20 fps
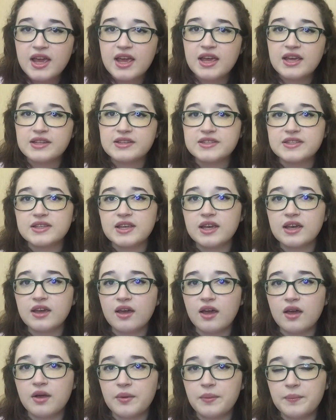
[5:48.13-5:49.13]
It's
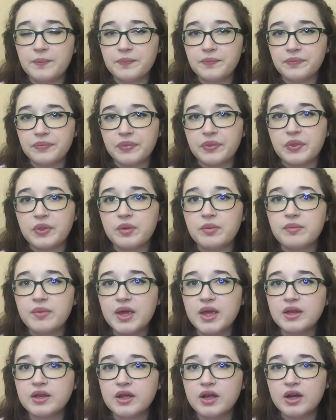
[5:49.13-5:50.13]
like the
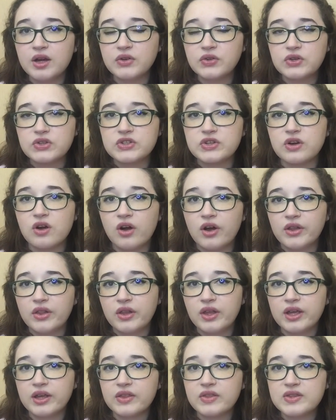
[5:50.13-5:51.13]
main characters are on
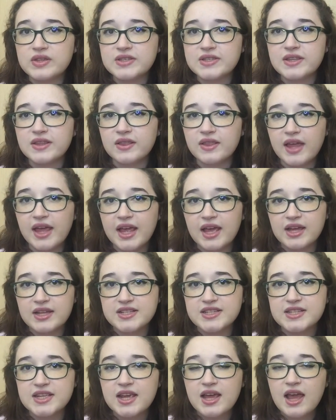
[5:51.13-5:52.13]
like this
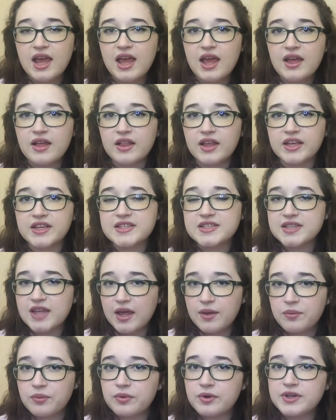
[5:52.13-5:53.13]
land, like
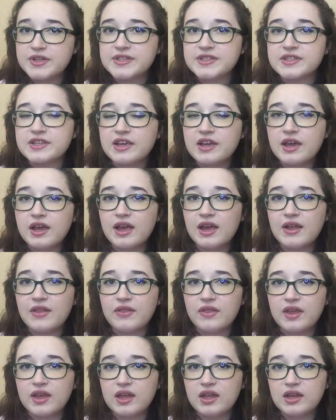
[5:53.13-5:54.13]
Cyprus,
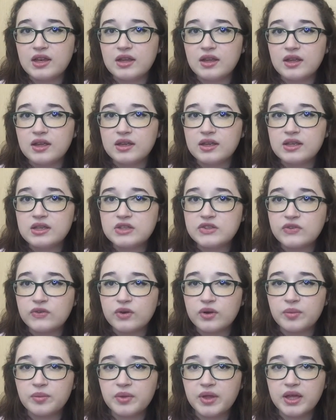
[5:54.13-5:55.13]
and then he's
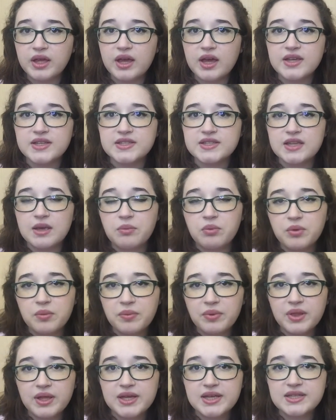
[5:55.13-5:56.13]
from like a
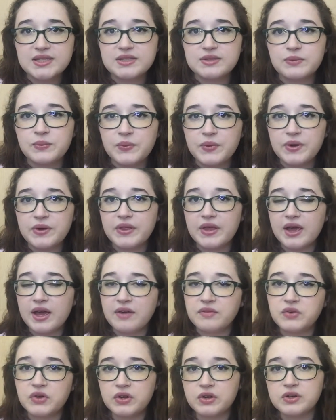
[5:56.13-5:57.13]
separate place where they
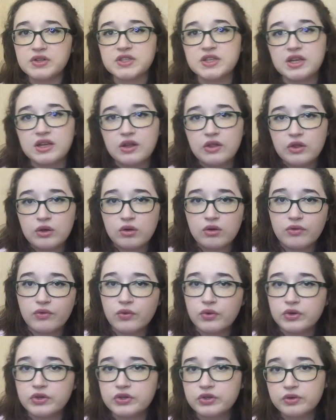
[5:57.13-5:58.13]
have darker skin and they're
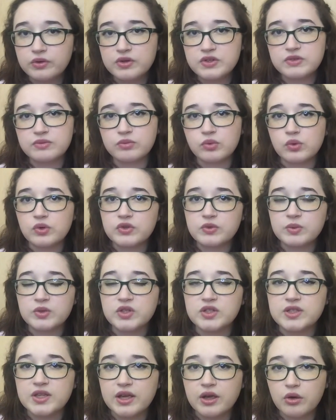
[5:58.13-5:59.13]
referred to as Moors, which
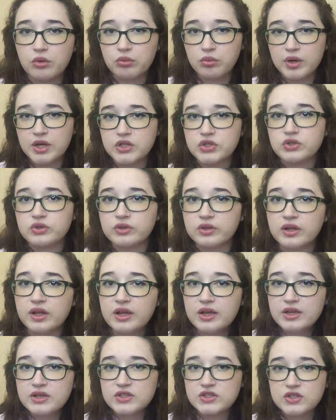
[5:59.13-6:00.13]
is like a racial
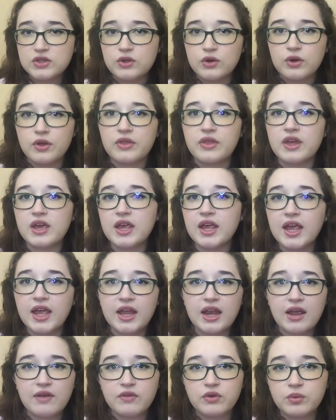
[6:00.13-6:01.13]
slur thing,
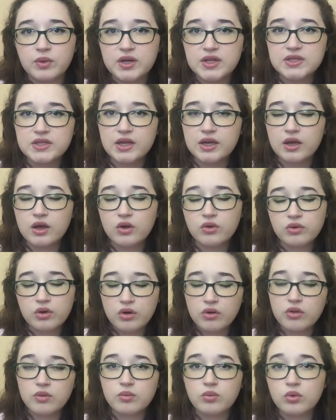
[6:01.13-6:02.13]
and everyone is like, oh
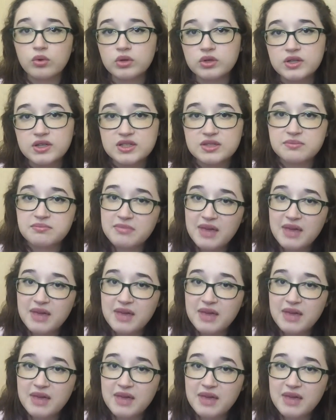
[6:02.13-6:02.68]
no, the Moor does